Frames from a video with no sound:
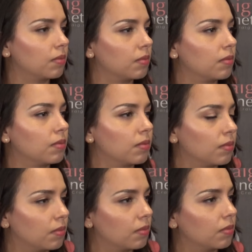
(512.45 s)

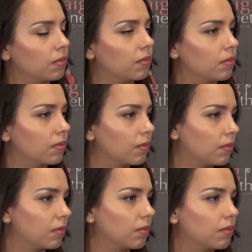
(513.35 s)

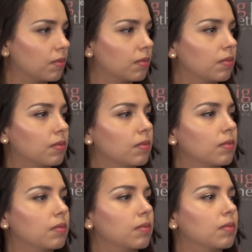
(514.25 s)

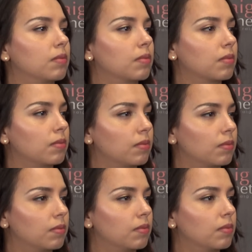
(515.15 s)

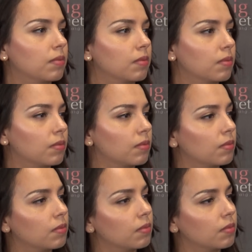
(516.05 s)

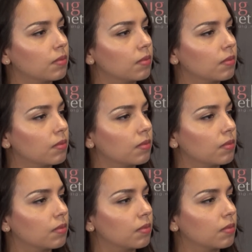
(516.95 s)

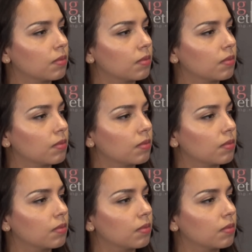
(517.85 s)
(not speaking)